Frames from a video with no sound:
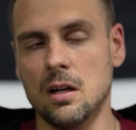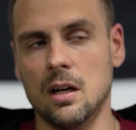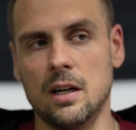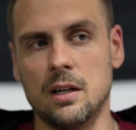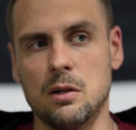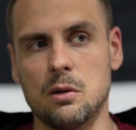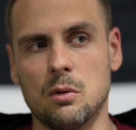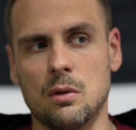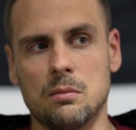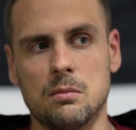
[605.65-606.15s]
I
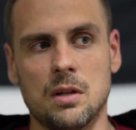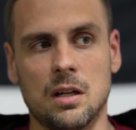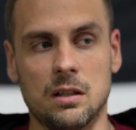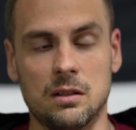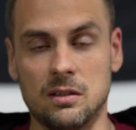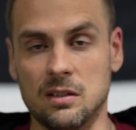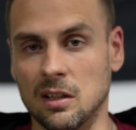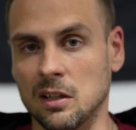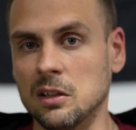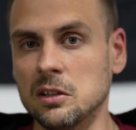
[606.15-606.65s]
know I'm
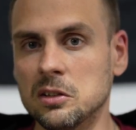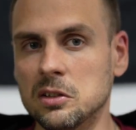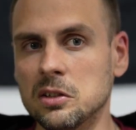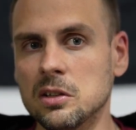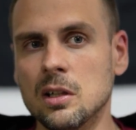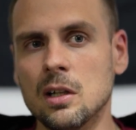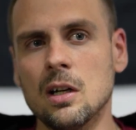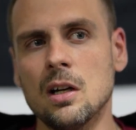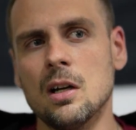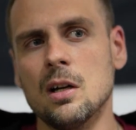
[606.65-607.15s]
not
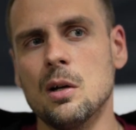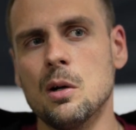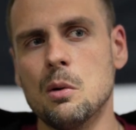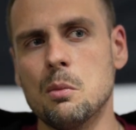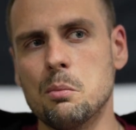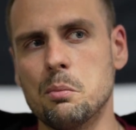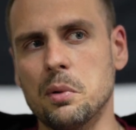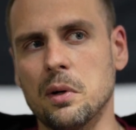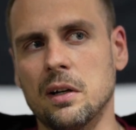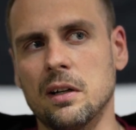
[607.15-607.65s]
done,
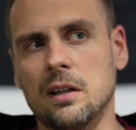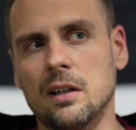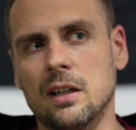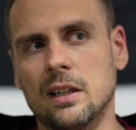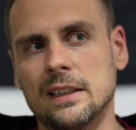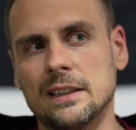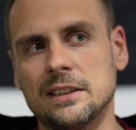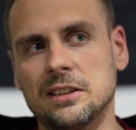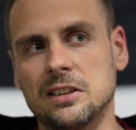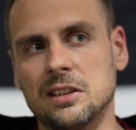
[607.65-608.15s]
but
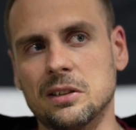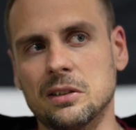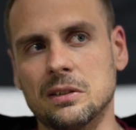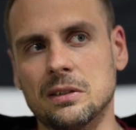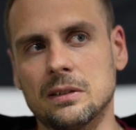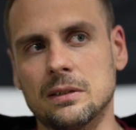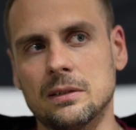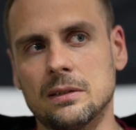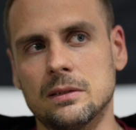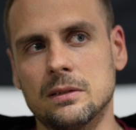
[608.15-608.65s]
I
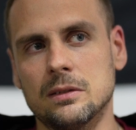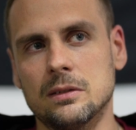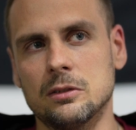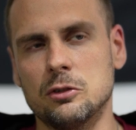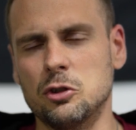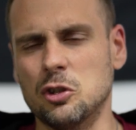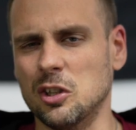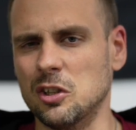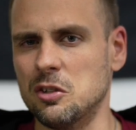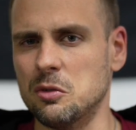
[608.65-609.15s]
still
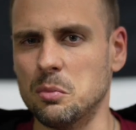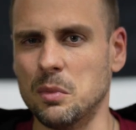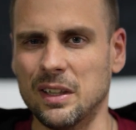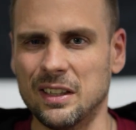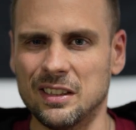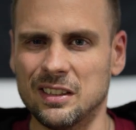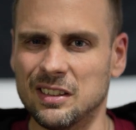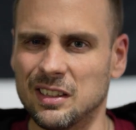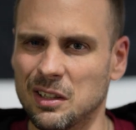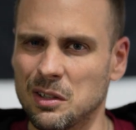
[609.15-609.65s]
judge
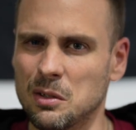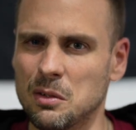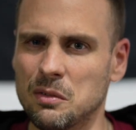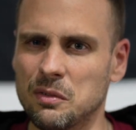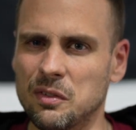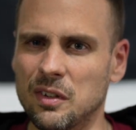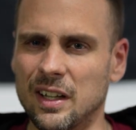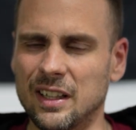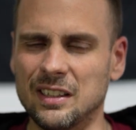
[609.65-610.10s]
myself.